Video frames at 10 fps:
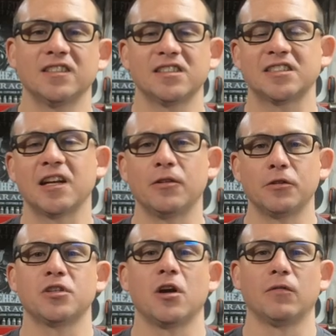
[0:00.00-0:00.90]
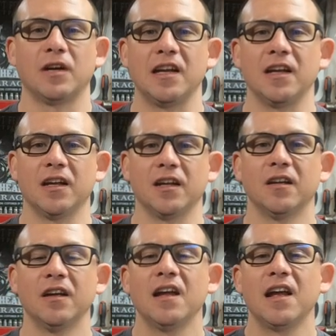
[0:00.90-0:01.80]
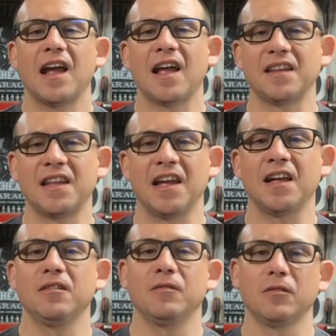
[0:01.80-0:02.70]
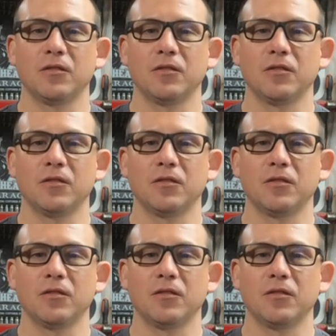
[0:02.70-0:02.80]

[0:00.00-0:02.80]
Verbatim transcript: cylinders overheated, and then